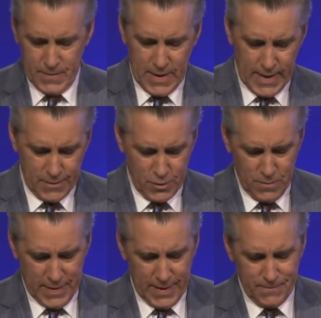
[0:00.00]
I,
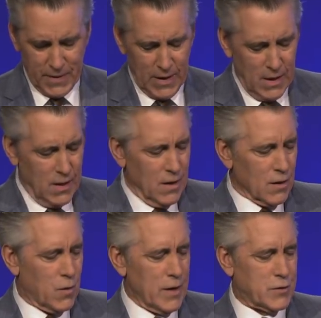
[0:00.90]
Robot.
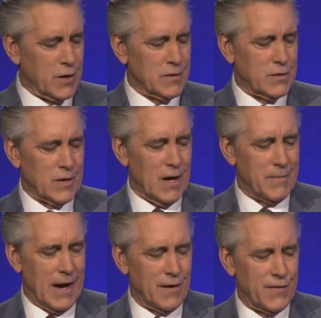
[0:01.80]
Questions
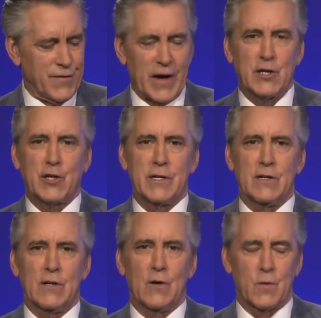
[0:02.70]
about
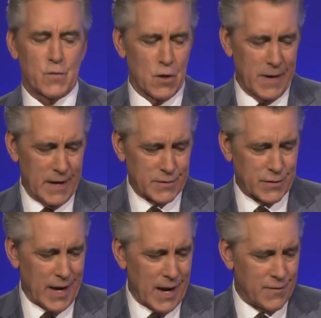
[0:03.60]
fictional
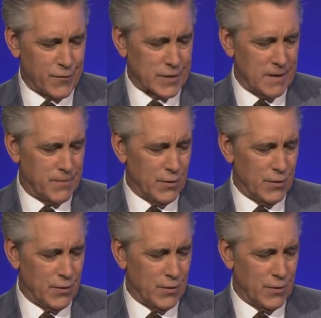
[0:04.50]
robots, and for 10